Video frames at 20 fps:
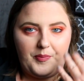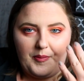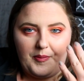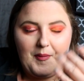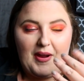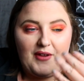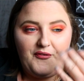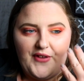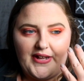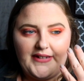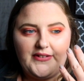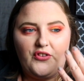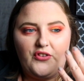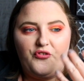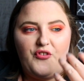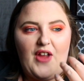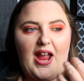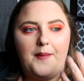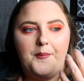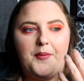my face is
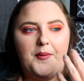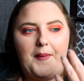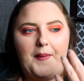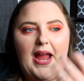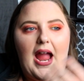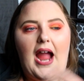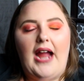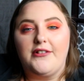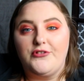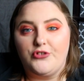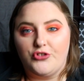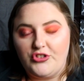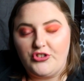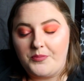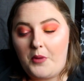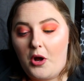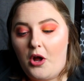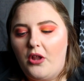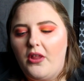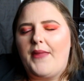fat, but my eyes are
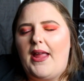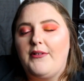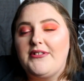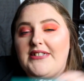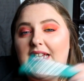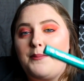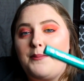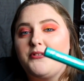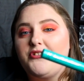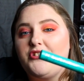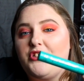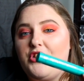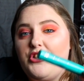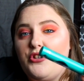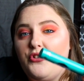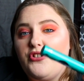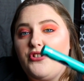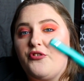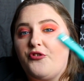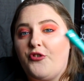small. I was able to
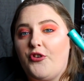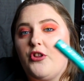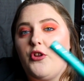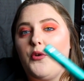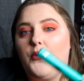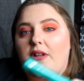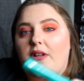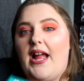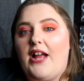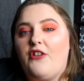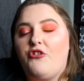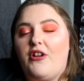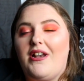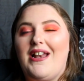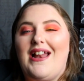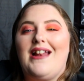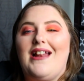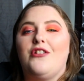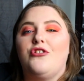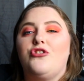use it for the lower lash line
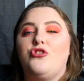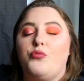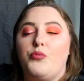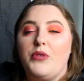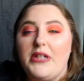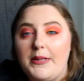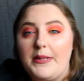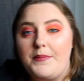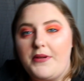and it looks really